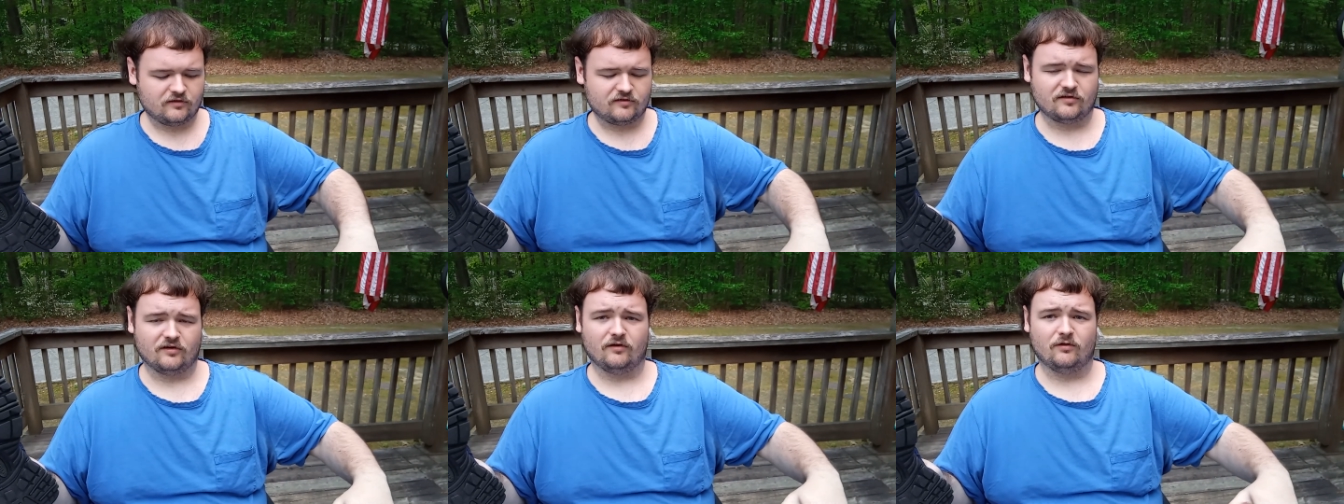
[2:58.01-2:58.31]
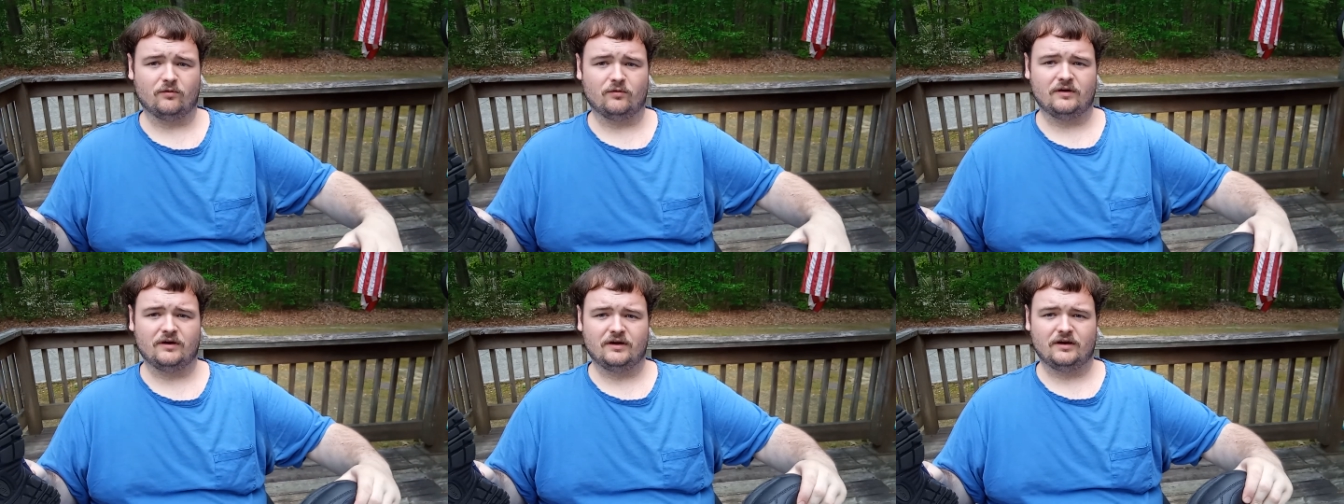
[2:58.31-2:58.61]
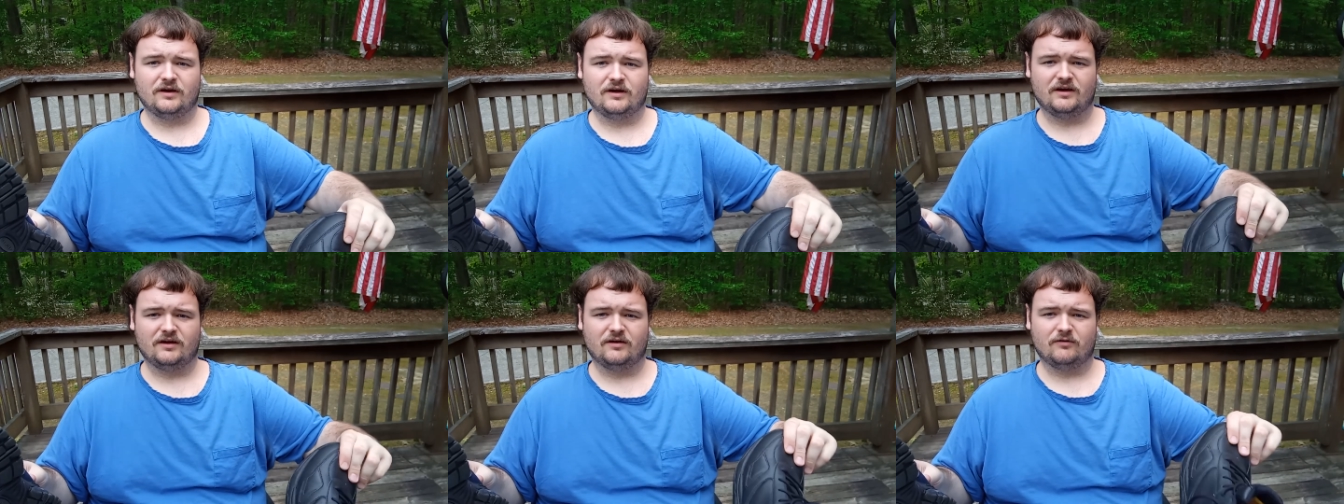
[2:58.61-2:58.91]
So
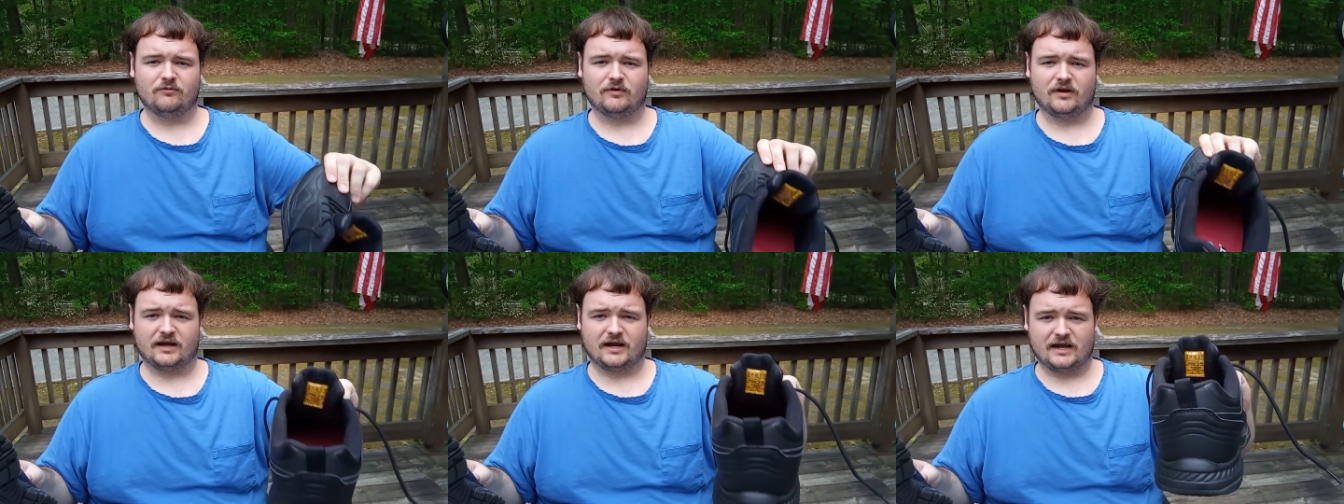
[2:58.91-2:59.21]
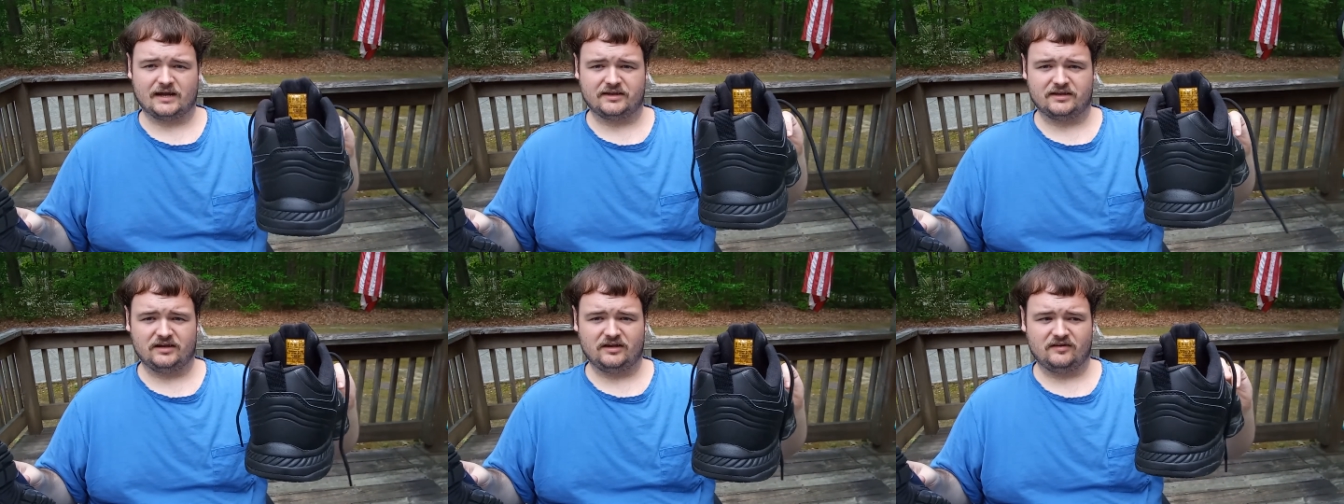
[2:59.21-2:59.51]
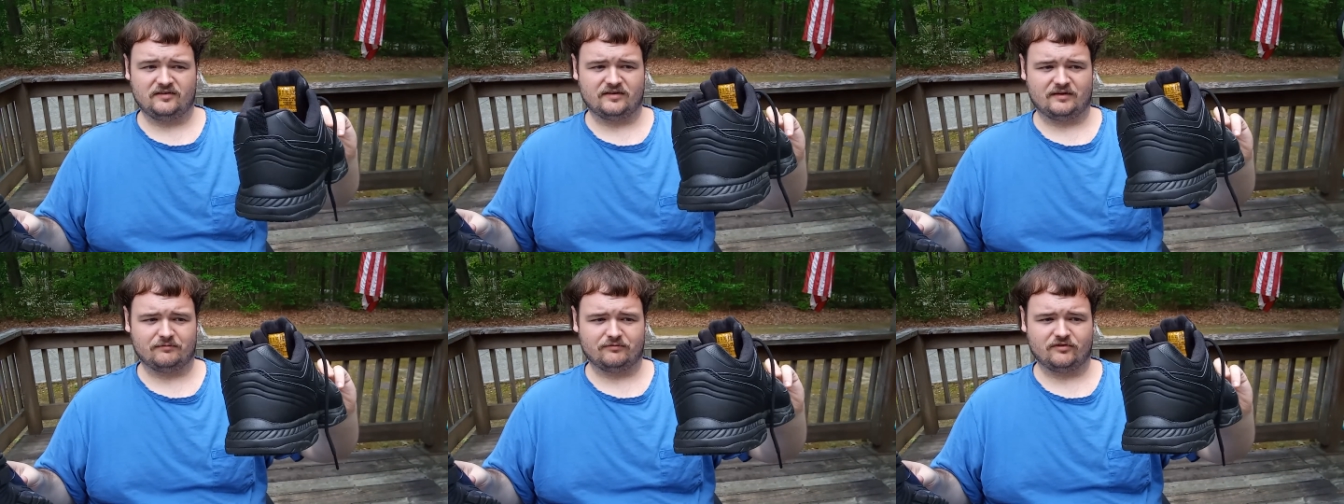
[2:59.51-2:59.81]
when I got
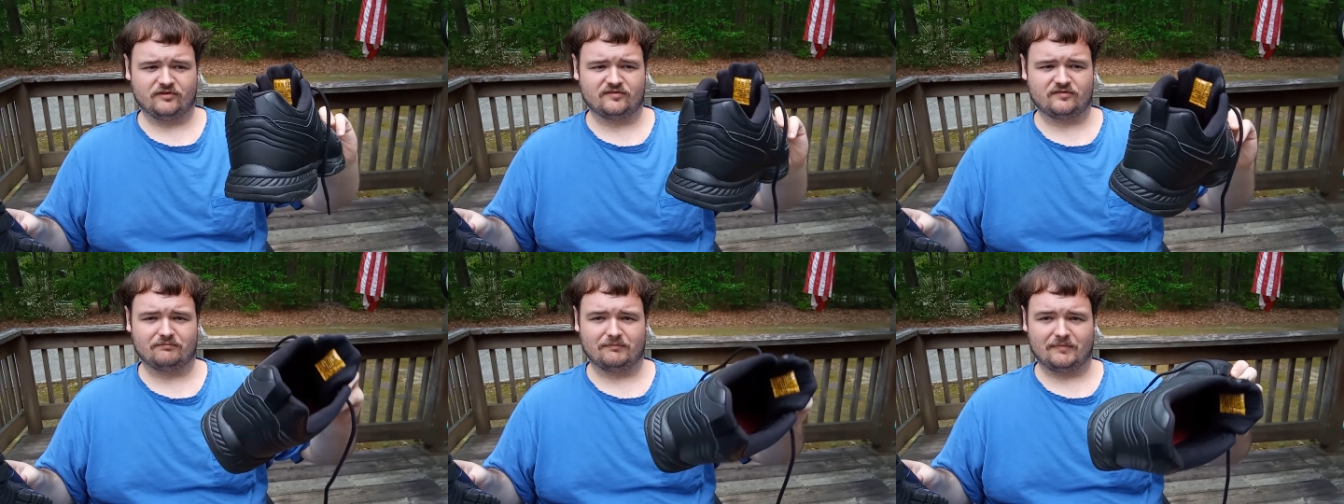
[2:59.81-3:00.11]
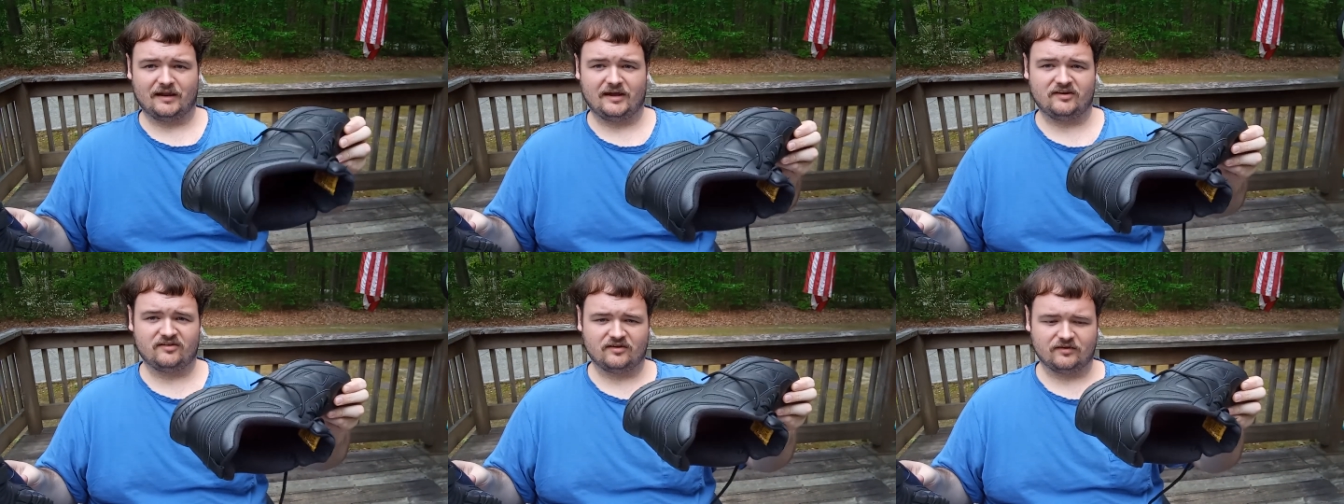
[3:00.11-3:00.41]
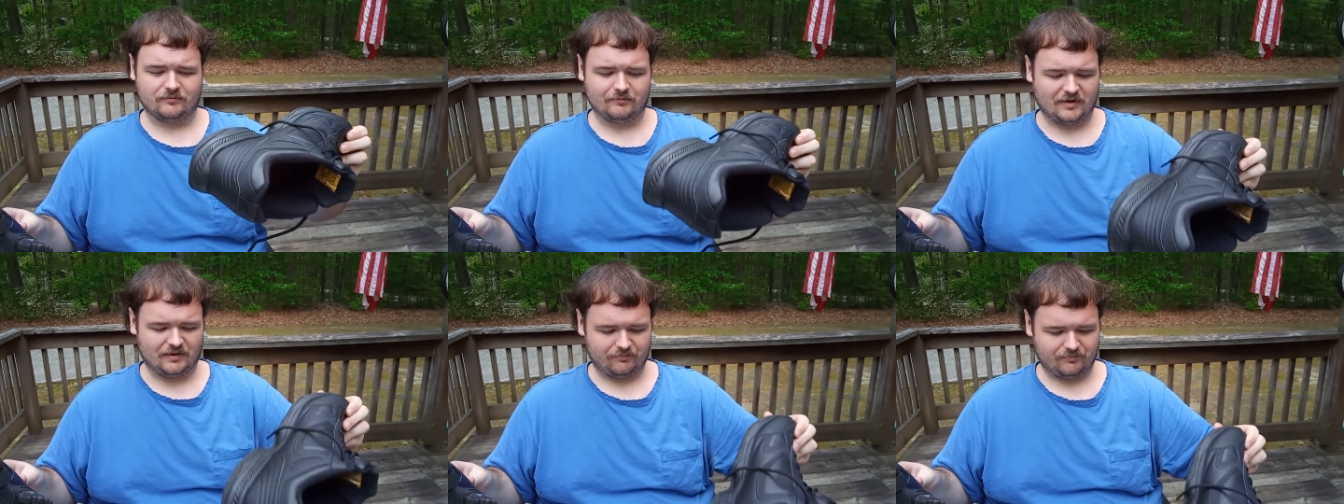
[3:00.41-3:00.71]
these, I'm just lacing
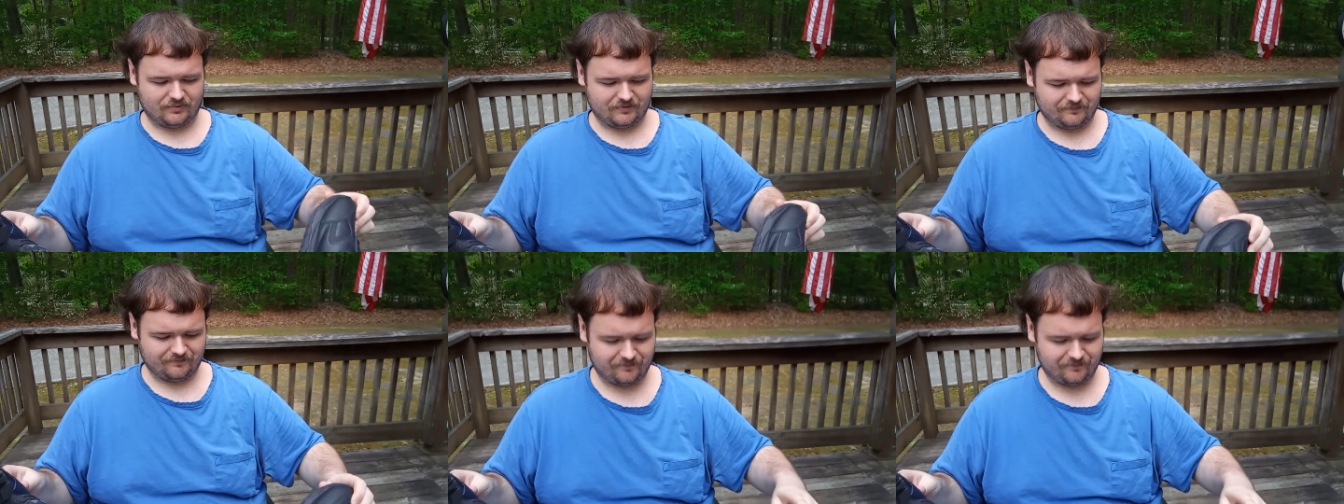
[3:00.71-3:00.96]
them up.